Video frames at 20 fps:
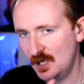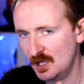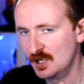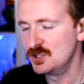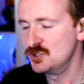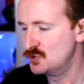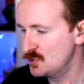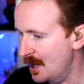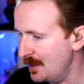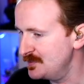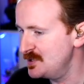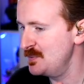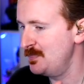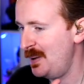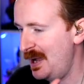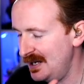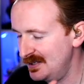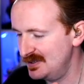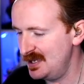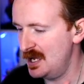Dropped it
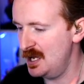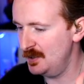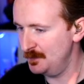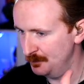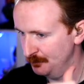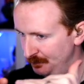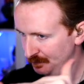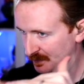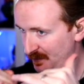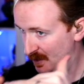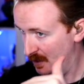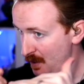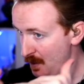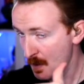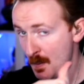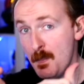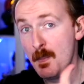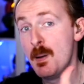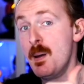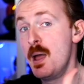back down.
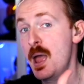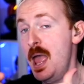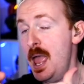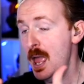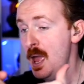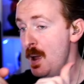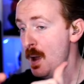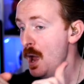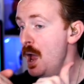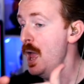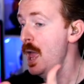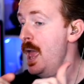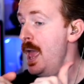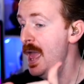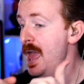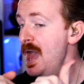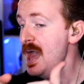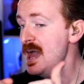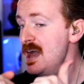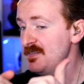
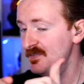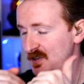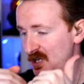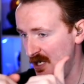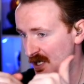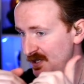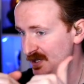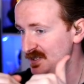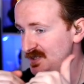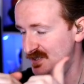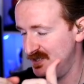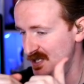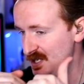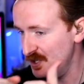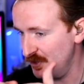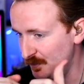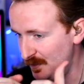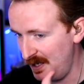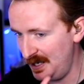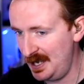Heavy on the
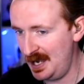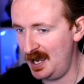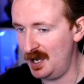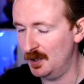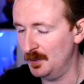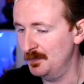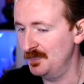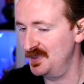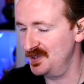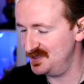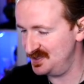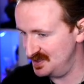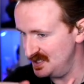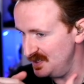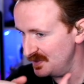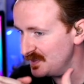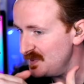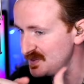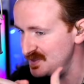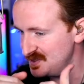synth right now. The
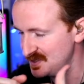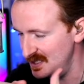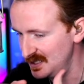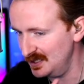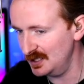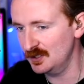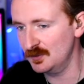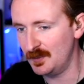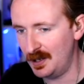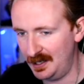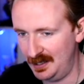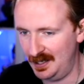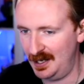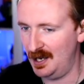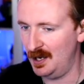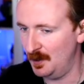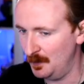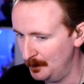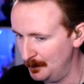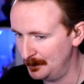synth is singing right
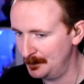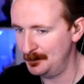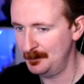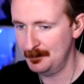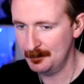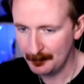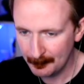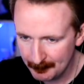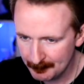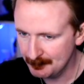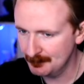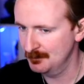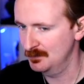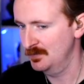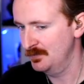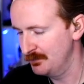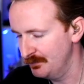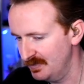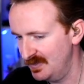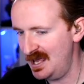now.
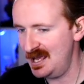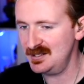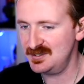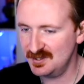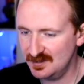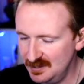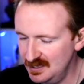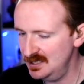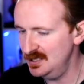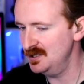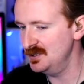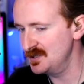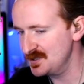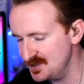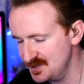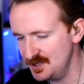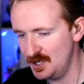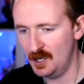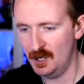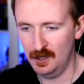That's leading the
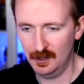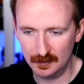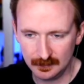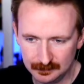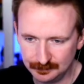song.